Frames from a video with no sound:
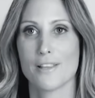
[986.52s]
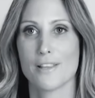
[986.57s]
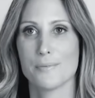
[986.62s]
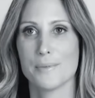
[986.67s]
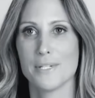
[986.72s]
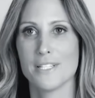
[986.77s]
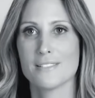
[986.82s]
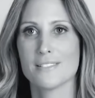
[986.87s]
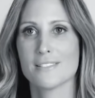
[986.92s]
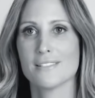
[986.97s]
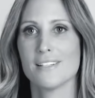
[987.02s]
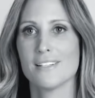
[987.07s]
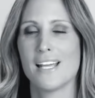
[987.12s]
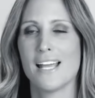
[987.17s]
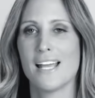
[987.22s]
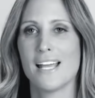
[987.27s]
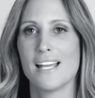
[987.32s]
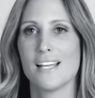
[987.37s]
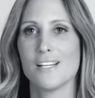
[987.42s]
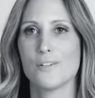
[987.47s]
with the
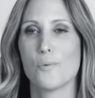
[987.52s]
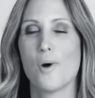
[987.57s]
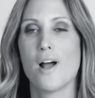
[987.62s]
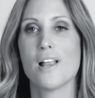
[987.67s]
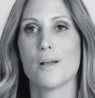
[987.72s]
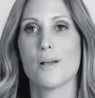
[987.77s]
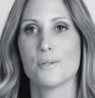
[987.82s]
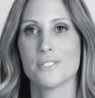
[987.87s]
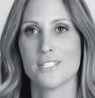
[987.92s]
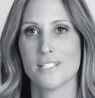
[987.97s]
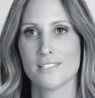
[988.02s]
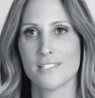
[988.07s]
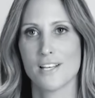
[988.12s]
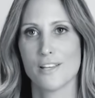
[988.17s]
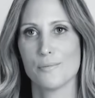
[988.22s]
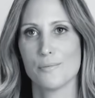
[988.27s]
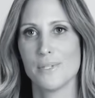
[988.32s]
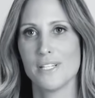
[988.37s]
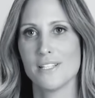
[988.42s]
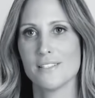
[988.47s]
memories of her time with
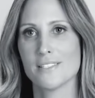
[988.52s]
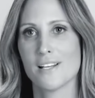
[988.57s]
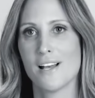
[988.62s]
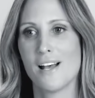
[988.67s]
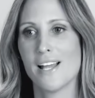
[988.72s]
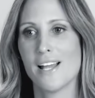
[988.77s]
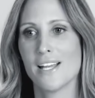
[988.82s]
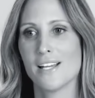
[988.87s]
Melania.